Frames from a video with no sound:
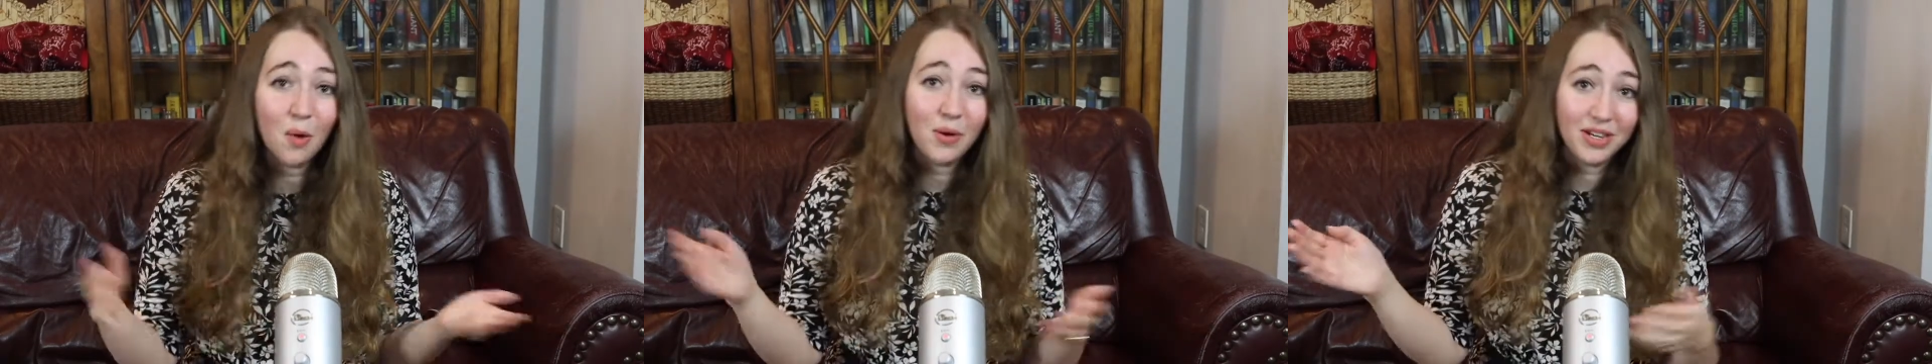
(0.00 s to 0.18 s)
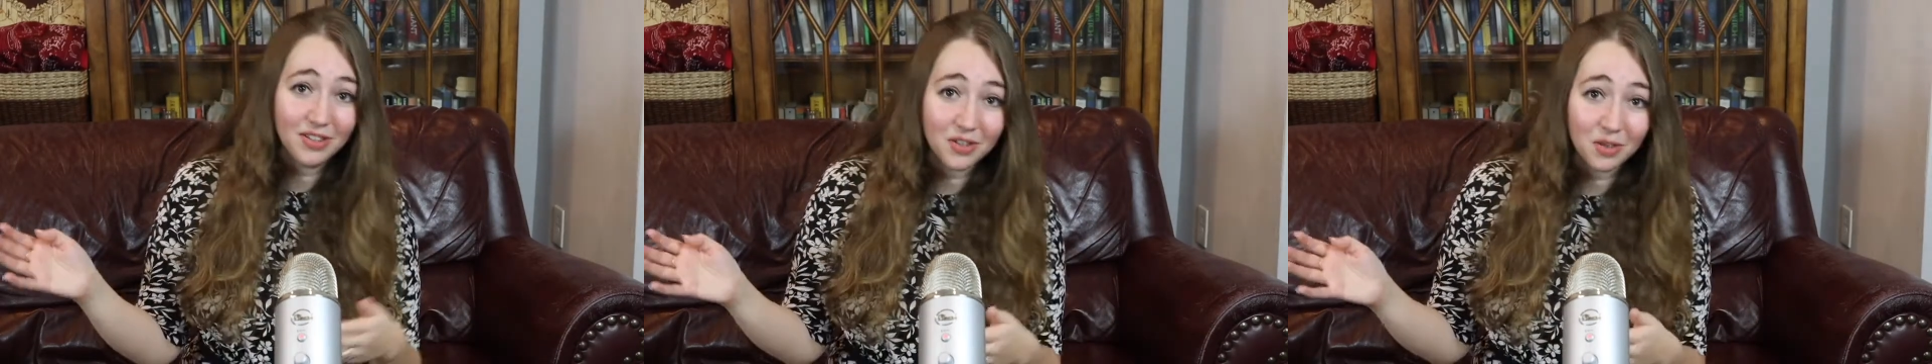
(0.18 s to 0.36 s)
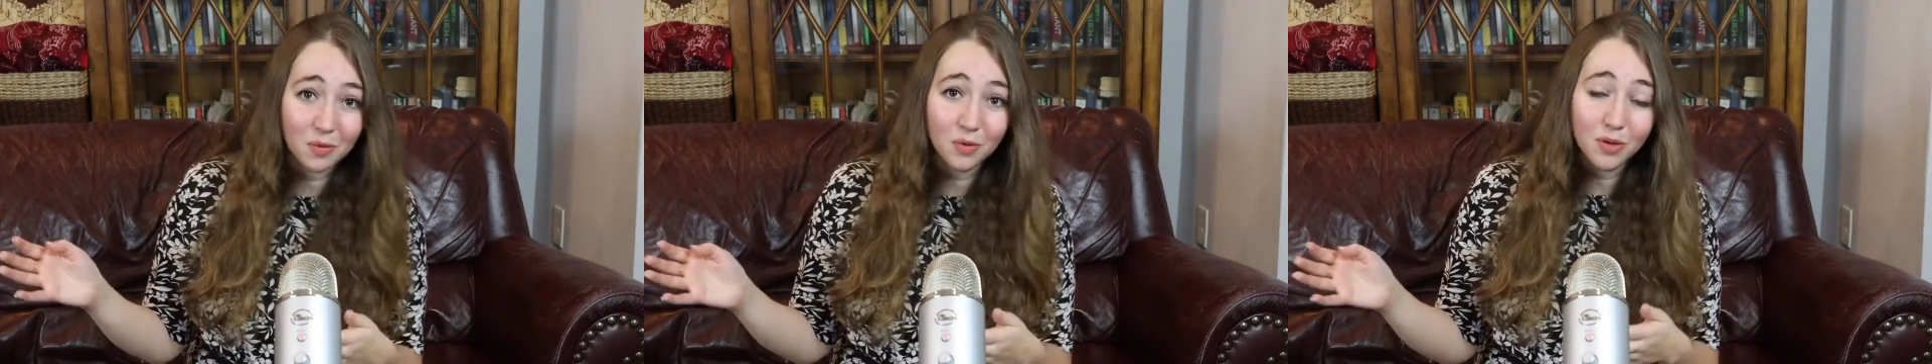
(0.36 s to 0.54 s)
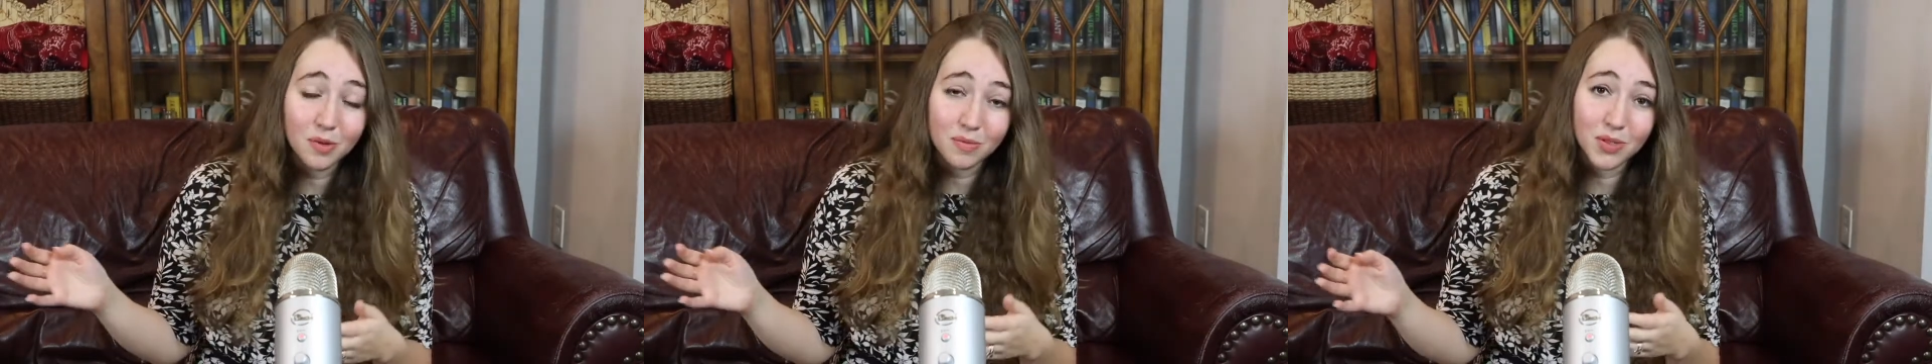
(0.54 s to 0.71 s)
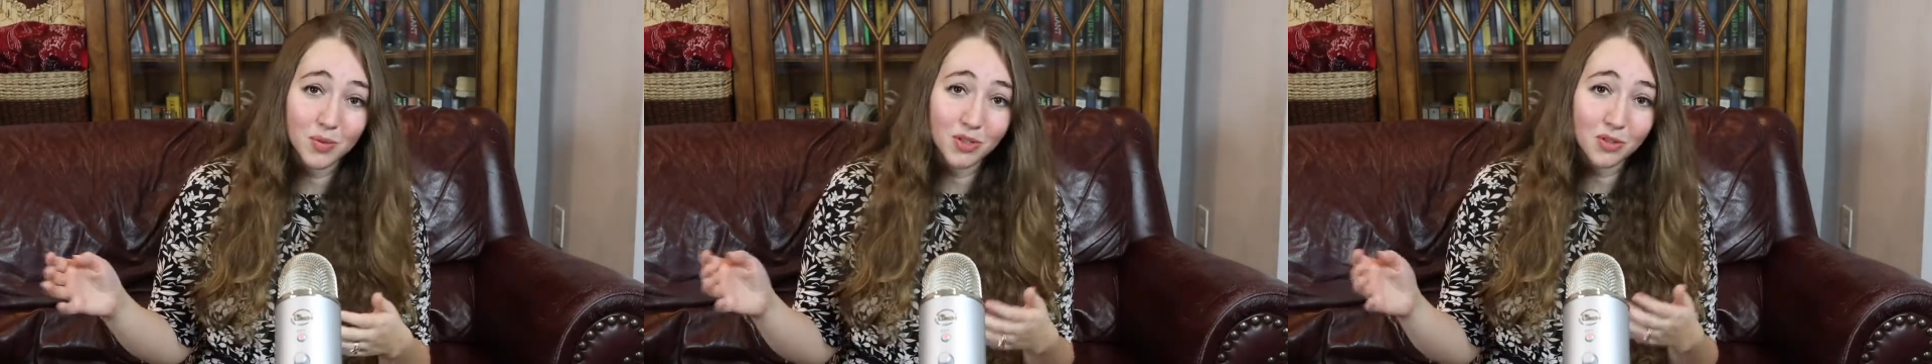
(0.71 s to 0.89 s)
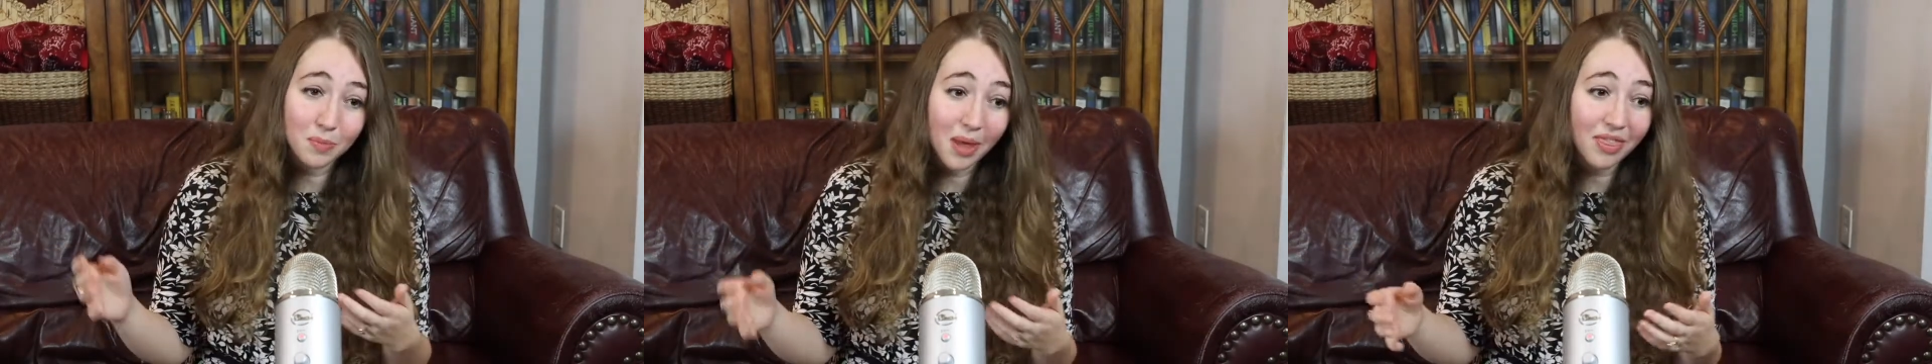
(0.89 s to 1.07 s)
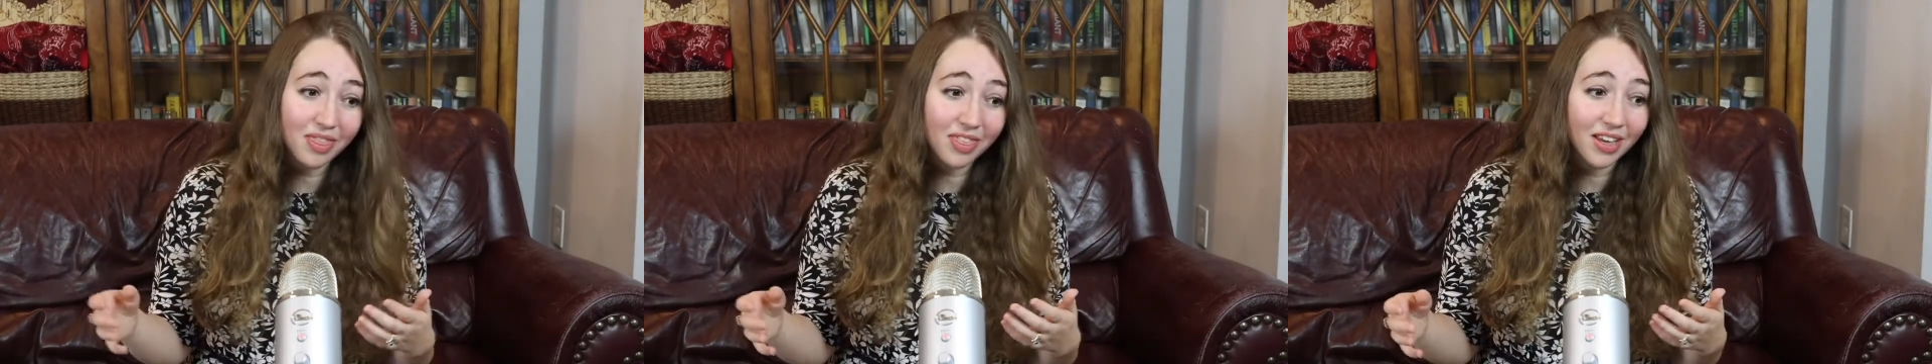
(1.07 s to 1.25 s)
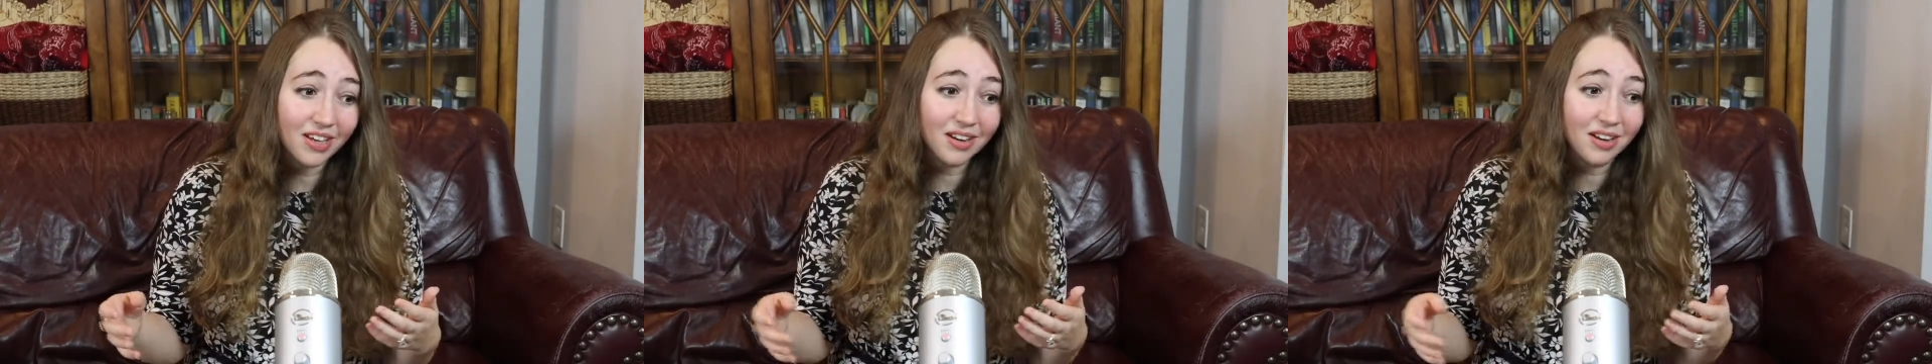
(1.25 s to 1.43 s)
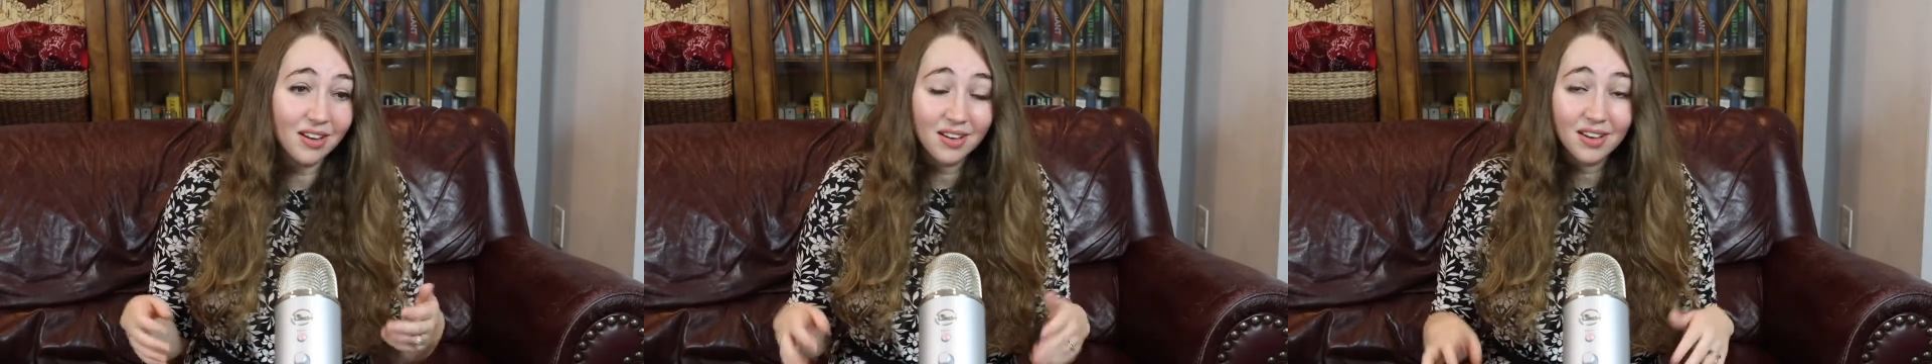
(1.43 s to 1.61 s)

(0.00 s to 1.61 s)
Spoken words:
into the rooms, which meant that